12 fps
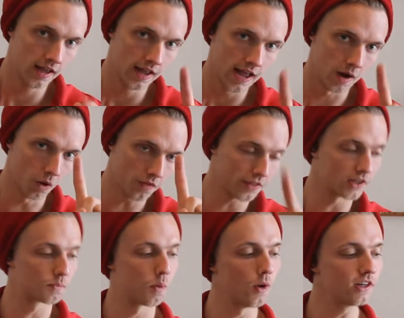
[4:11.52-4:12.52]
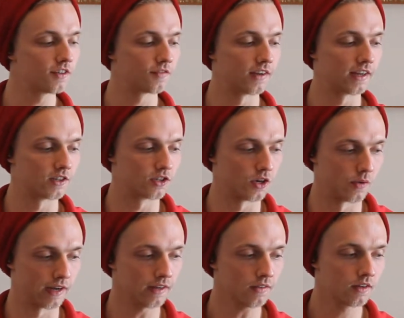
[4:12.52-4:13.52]
And what this pointer finger is
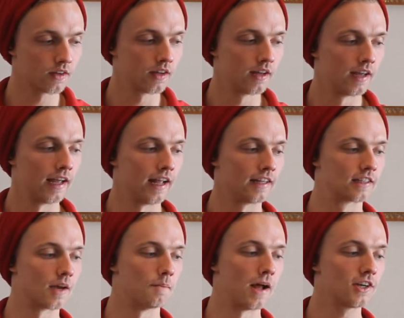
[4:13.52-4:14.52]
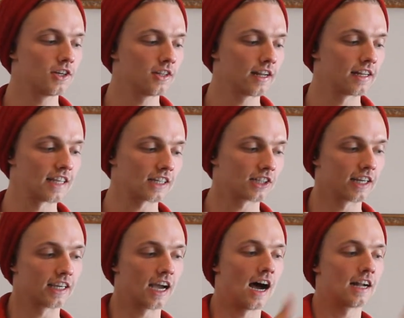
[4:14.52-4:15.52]
doing, imagine that it's actually
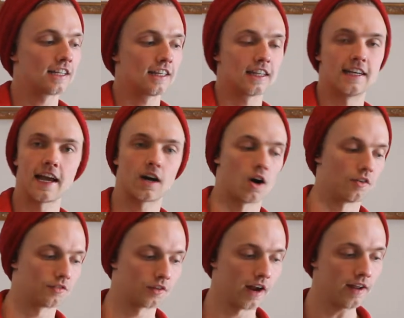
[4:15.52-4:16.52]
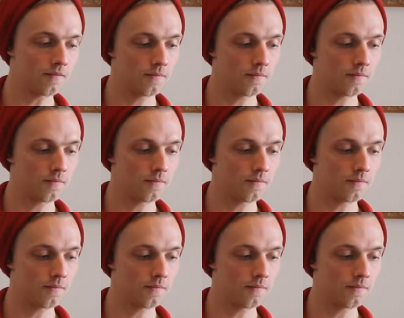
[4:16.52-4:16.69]
cutting the neck off, right?